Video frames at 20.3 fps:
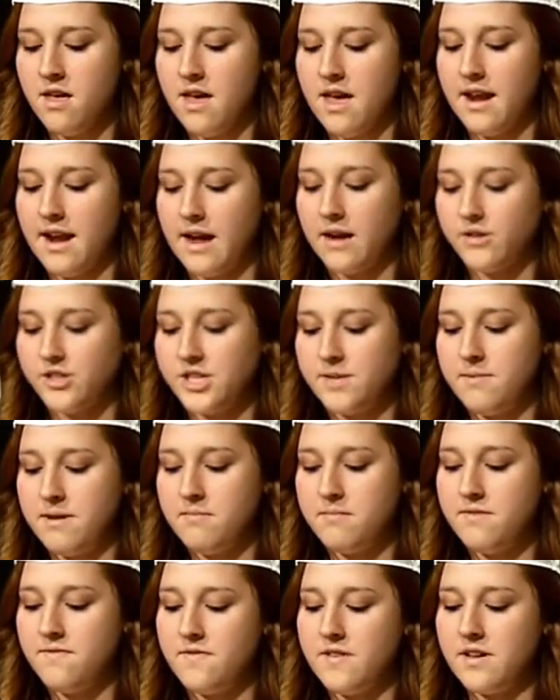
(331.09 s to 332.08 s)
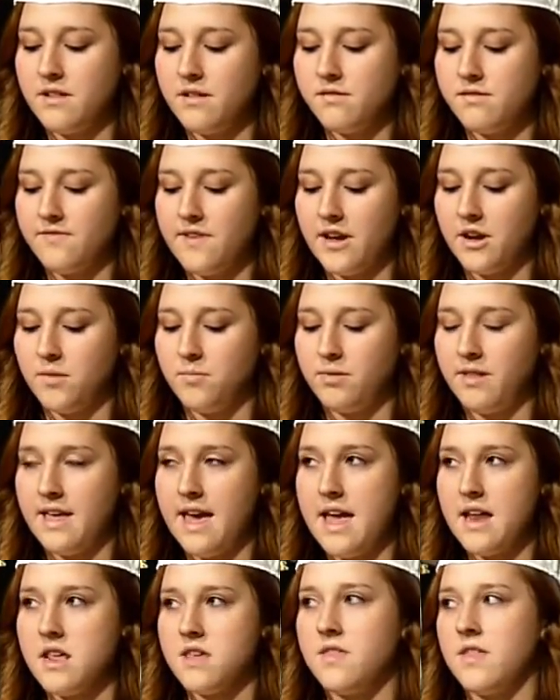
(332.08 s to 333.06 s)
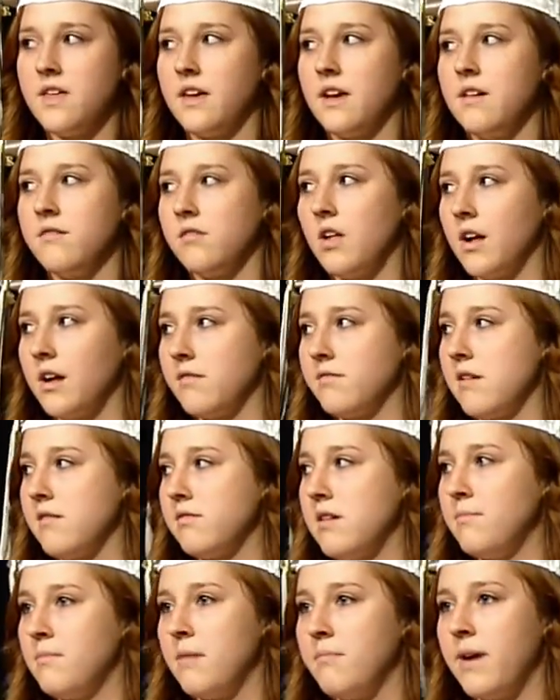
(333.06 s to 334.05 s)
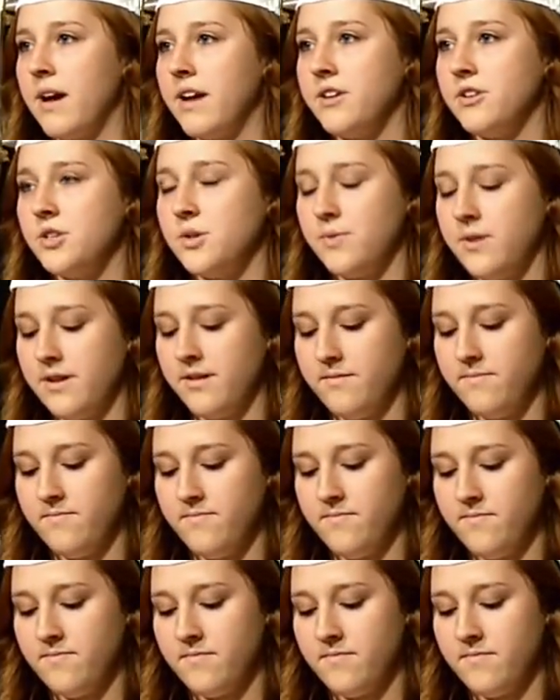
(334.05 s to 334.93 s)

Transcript: and how she made me feel as if I could play anything as long as I set my mind to it.